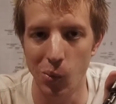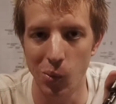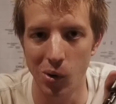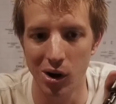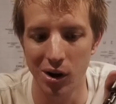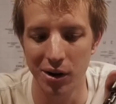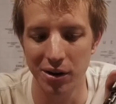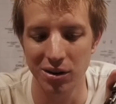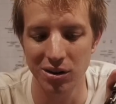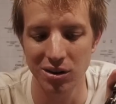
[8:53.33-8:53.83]

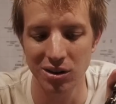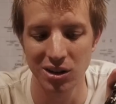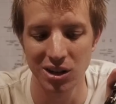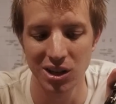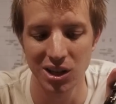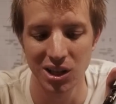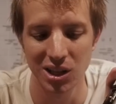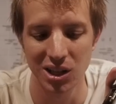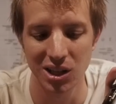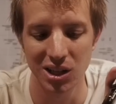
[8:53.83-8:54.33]

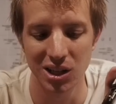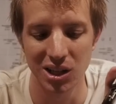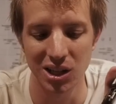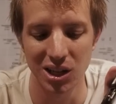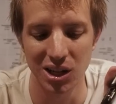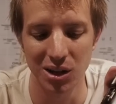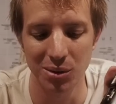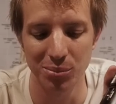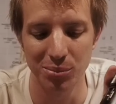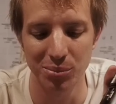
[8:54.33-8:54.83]

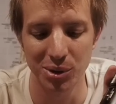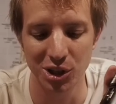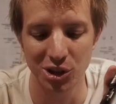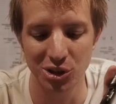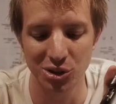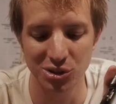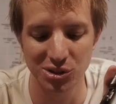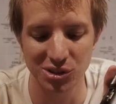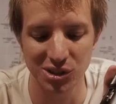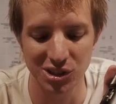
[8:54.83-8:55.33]
I,
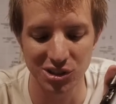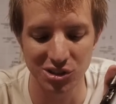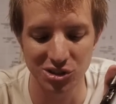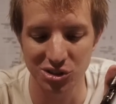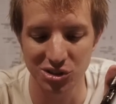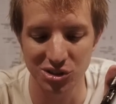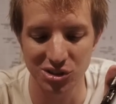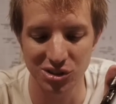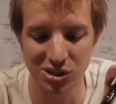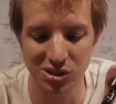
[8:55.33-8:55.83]
because it
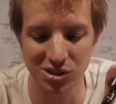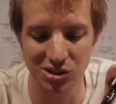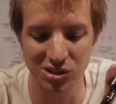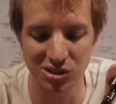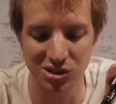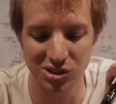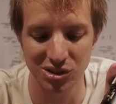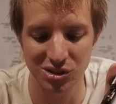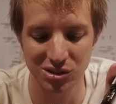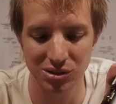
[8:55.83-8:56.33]
just
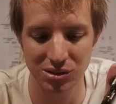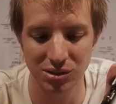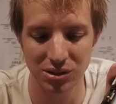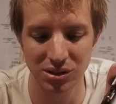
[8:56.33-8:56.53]
doesn't,